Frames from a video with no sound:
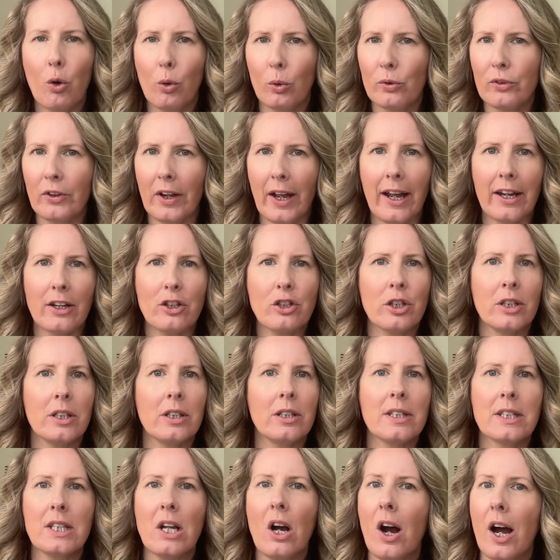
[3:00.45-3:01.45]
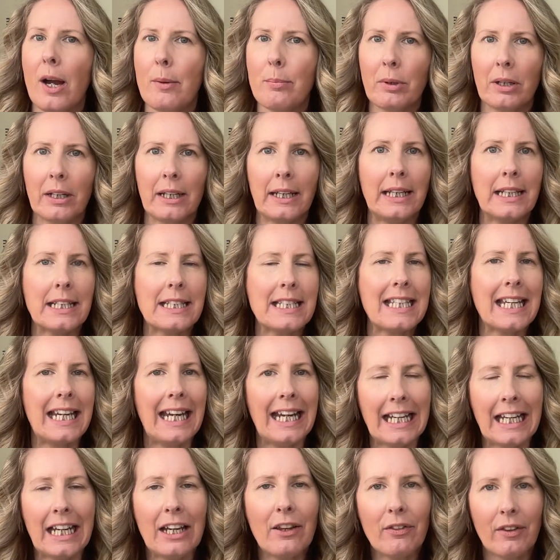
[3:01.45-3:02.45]
call to actions, hyperlinks,
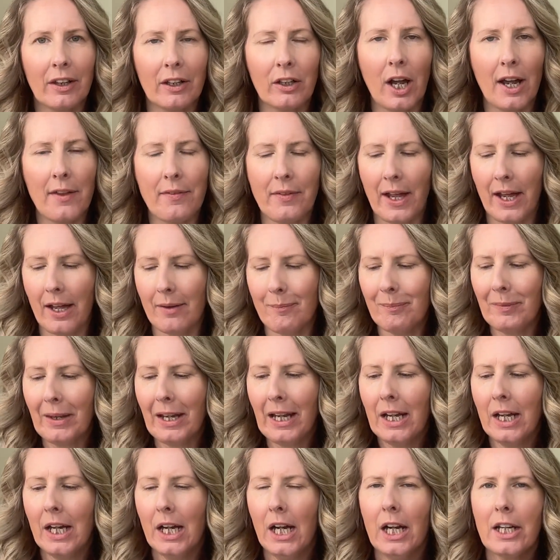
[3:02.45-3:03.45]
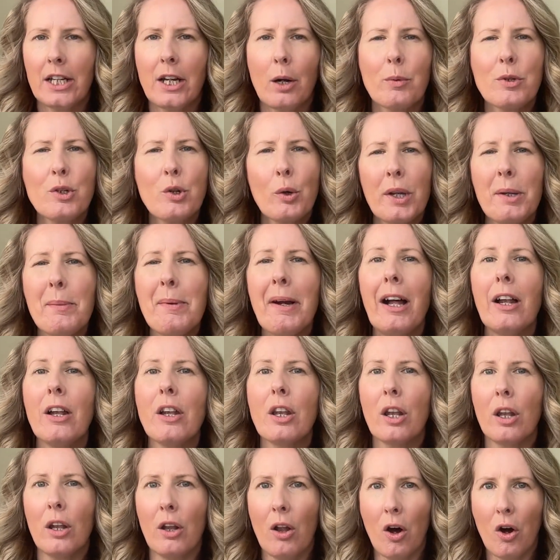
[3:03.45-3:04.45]
anything like that. Now, we're talking about
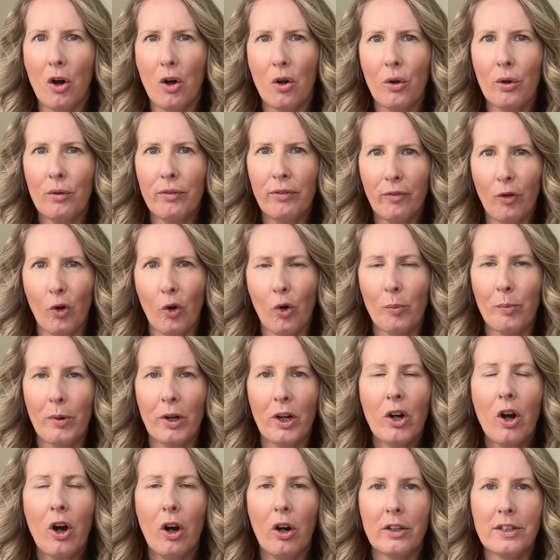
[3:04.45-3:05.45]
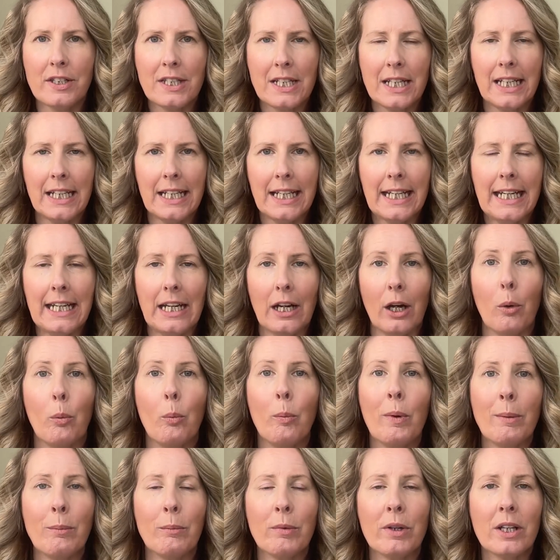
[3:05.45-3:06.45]
long form content here
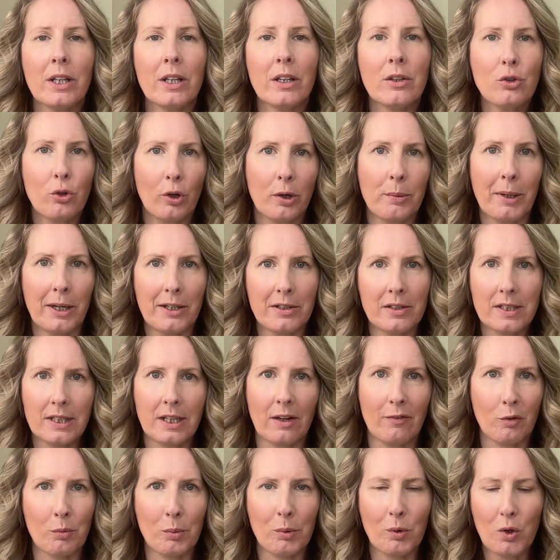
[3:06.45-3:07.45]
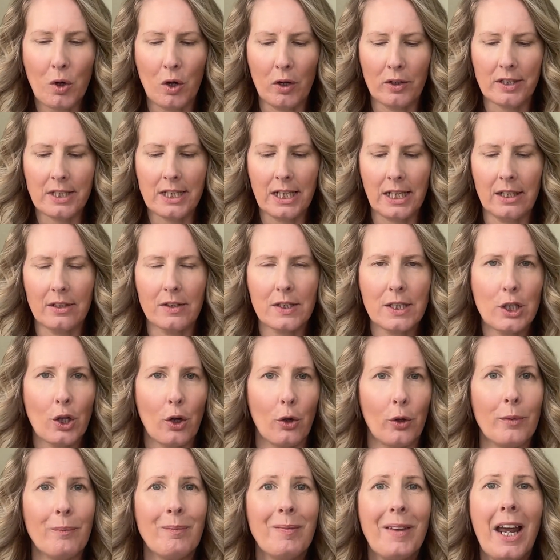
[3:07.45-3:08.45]
when we're talking about discoverable content.
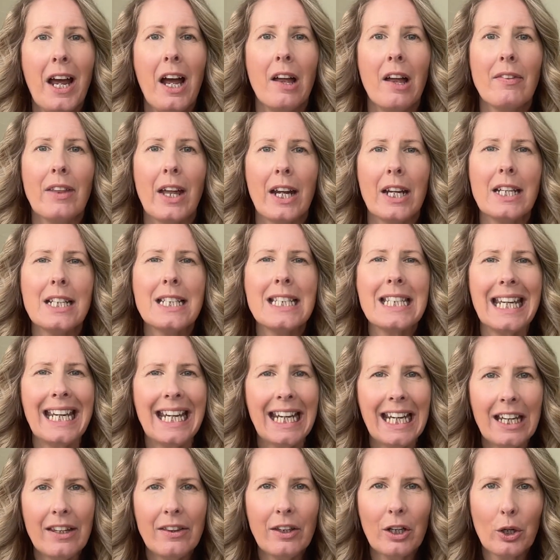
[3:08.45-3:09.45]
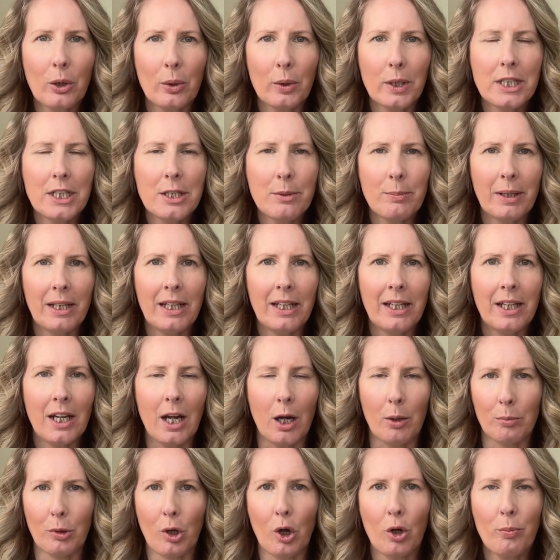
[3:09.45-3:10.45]
So that is either going to be
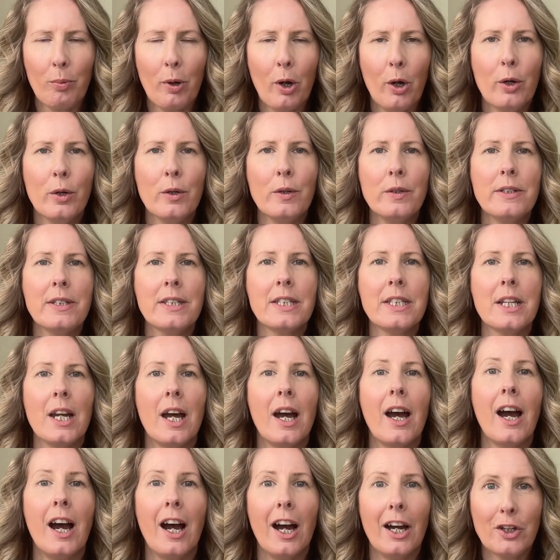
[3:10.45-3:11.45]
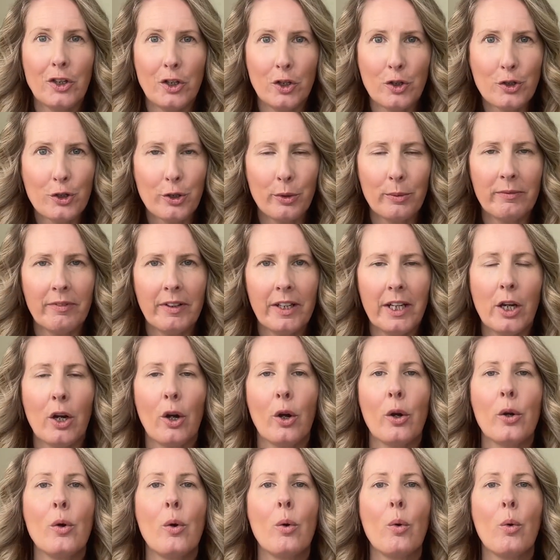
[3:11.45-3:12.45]
a blog post, a YouTube
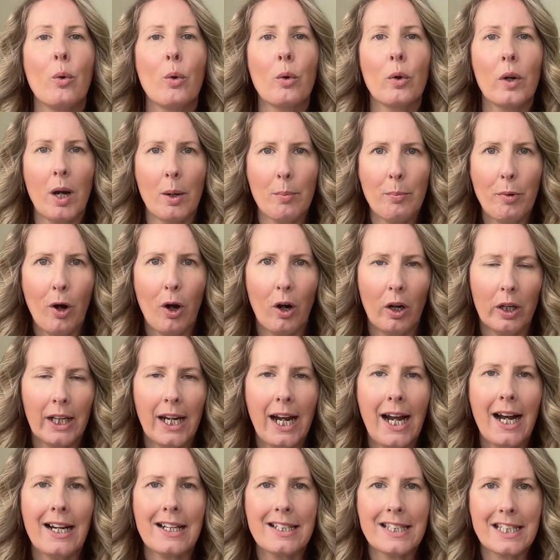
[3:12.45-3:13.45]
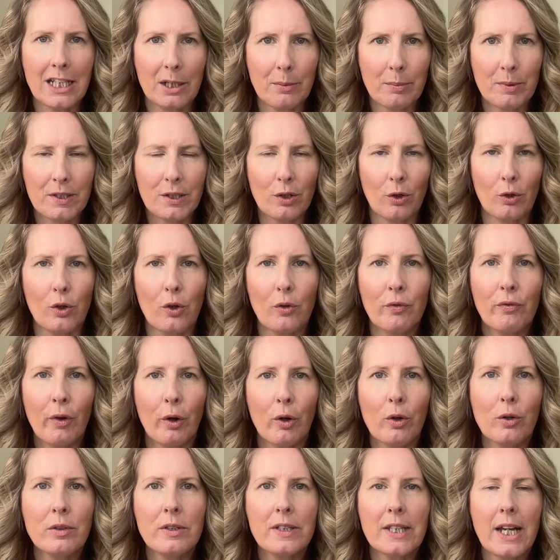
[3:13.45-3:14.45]
video, or a podcast episode.
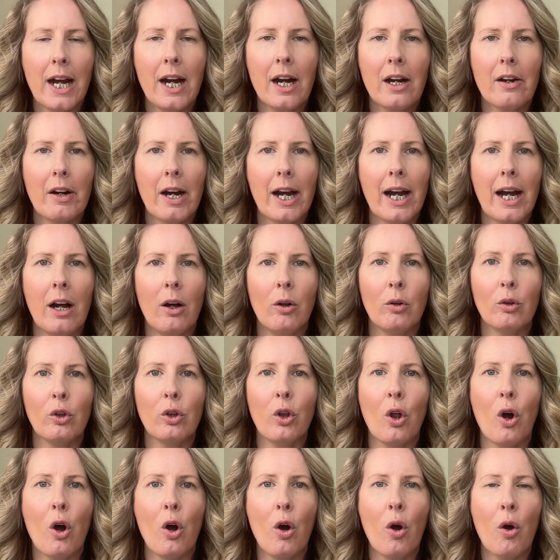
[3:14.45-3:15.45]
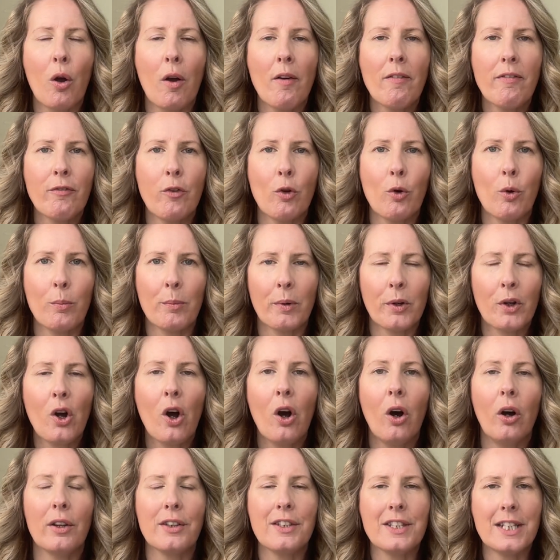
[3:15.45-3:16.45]
Those are our long form
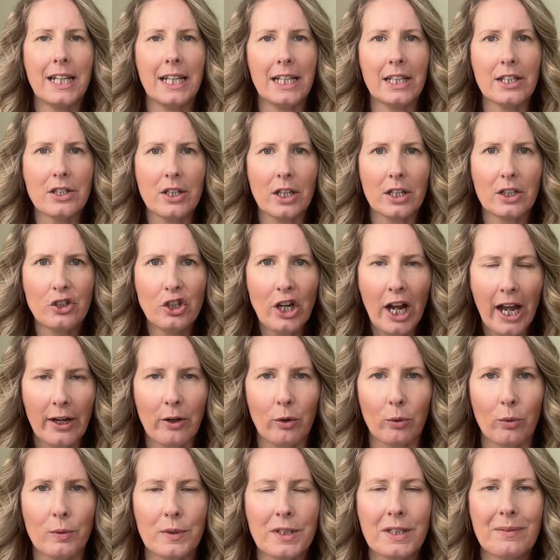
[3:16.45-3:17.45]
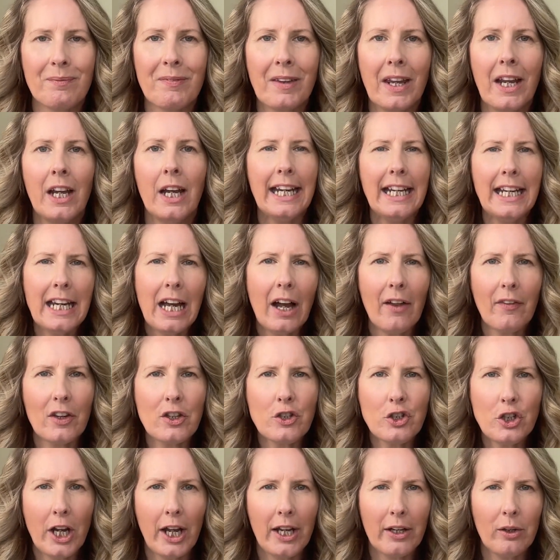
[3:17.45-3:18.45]
content channels. Any other
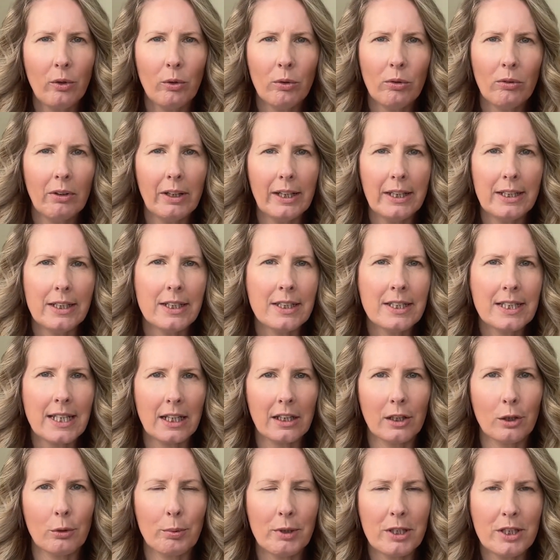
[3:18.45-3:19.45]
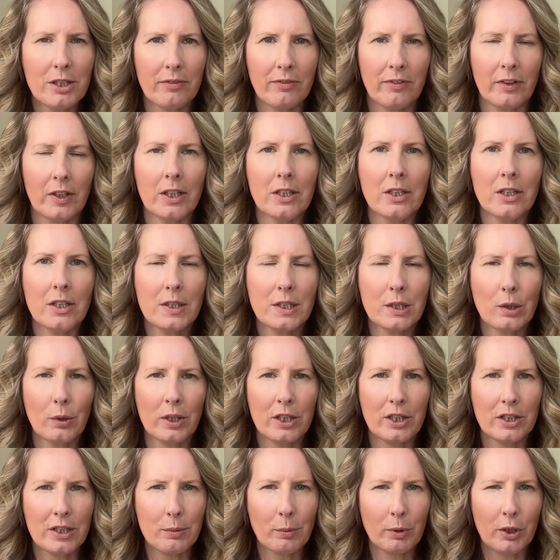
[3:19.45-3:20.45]
channel is a little bit different. So
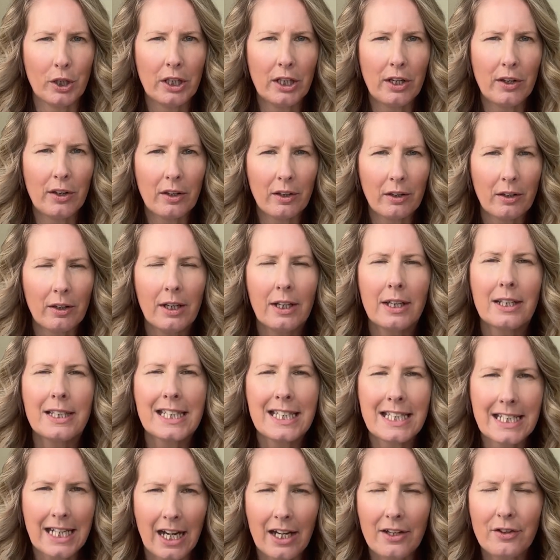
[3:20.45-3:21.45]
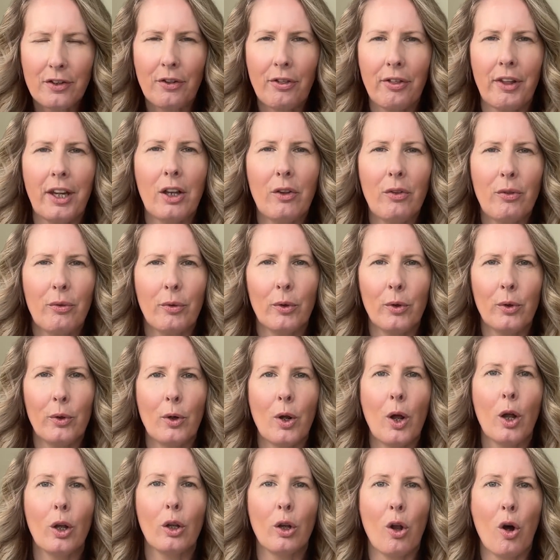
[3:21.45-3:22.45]
I just want you to start to think
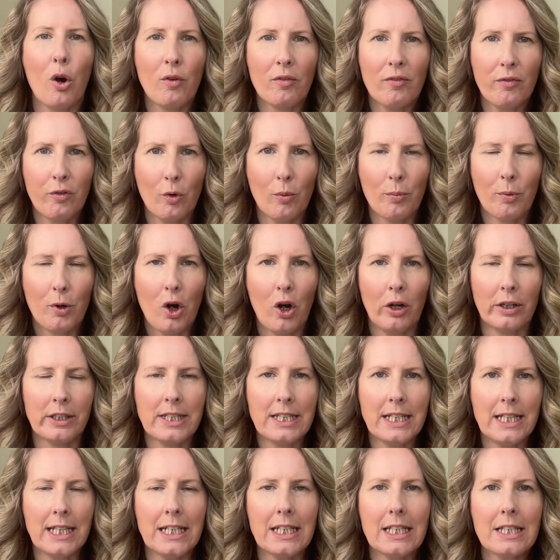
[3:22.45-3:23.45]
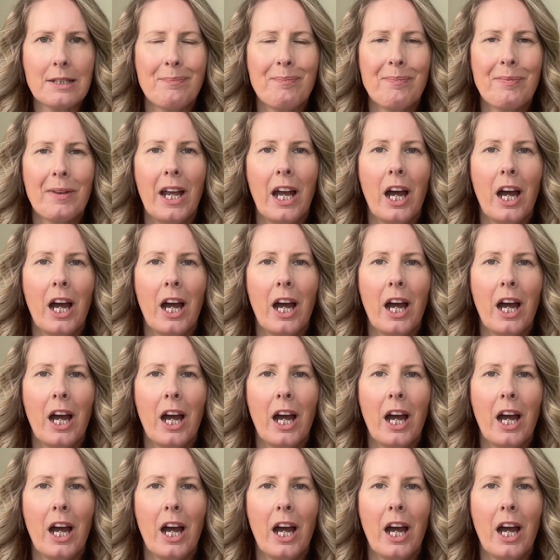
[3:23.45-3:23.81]
through long form content,